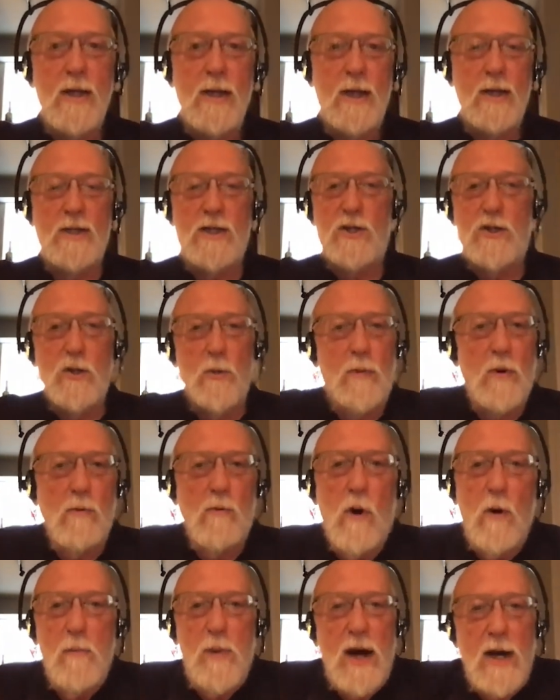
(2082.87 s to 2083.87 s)
It's super
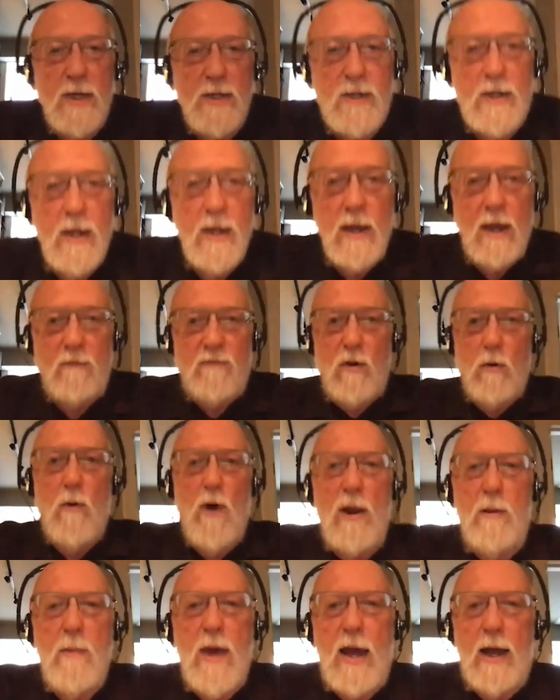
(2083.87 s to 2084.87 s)
robust. If you
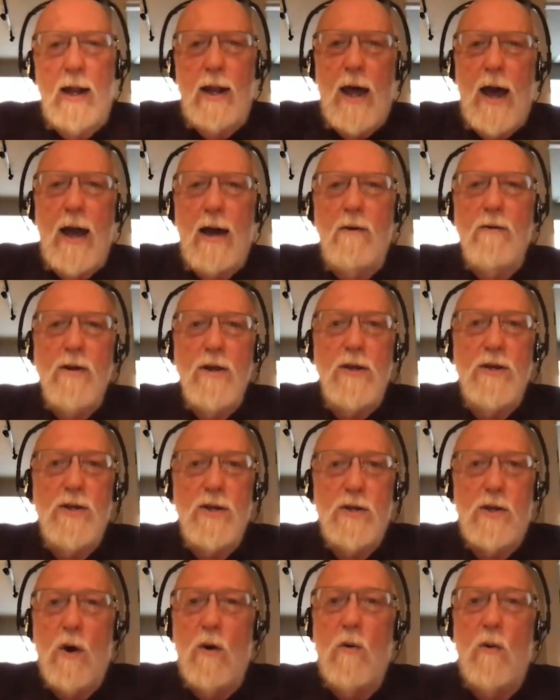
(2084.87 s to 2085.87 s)
want to make a lager and you
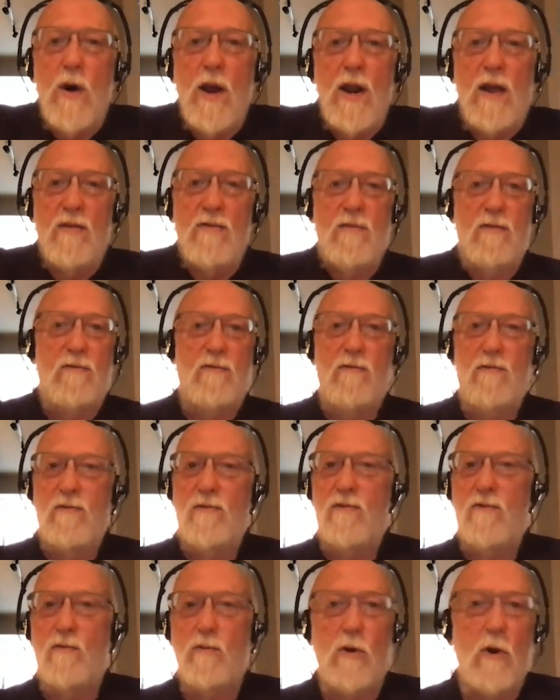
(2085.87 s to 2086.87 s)
just don't want to
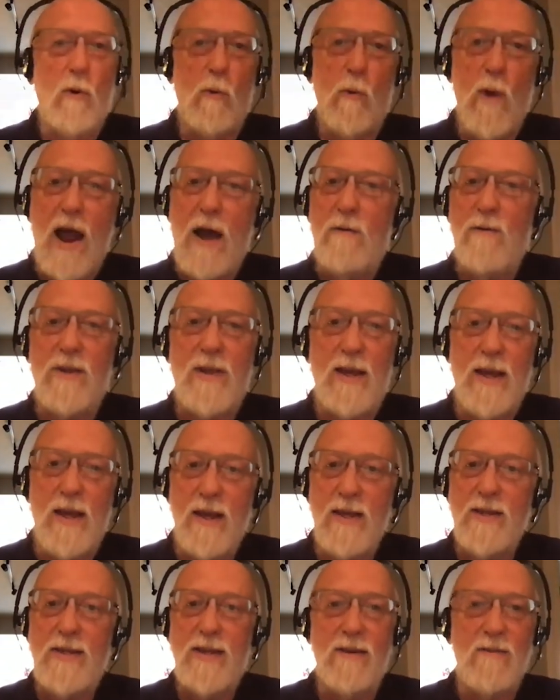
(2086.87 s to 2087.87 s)
screw around with the
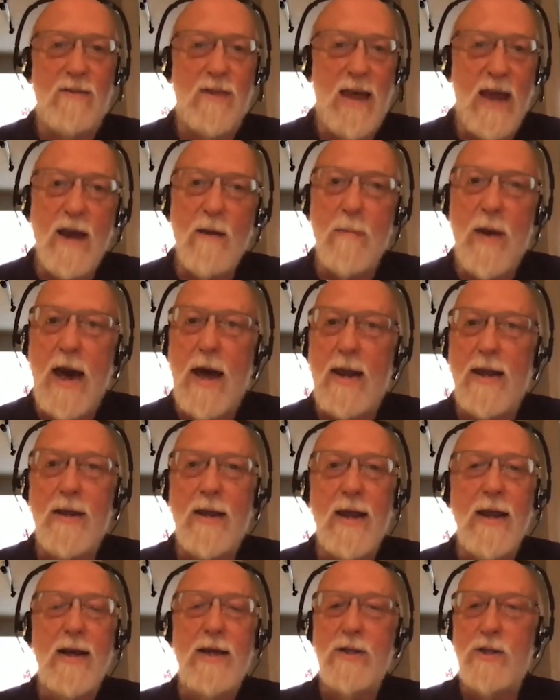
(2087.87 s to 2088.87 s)
yeast or think about it,
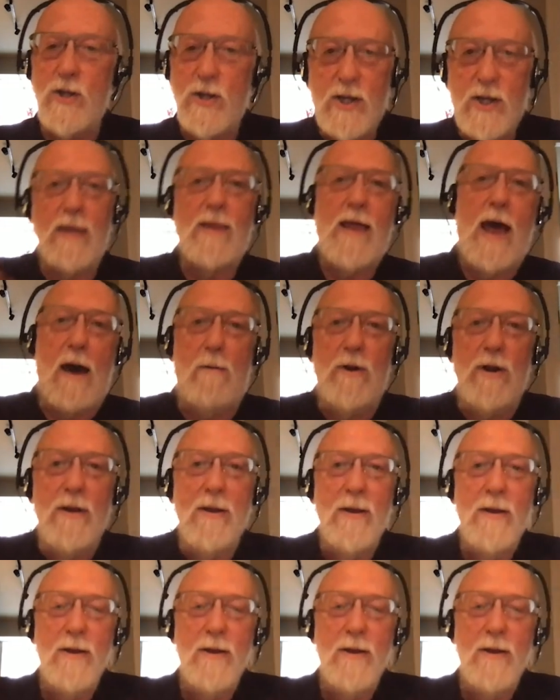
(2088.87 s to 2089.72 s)
just get that one.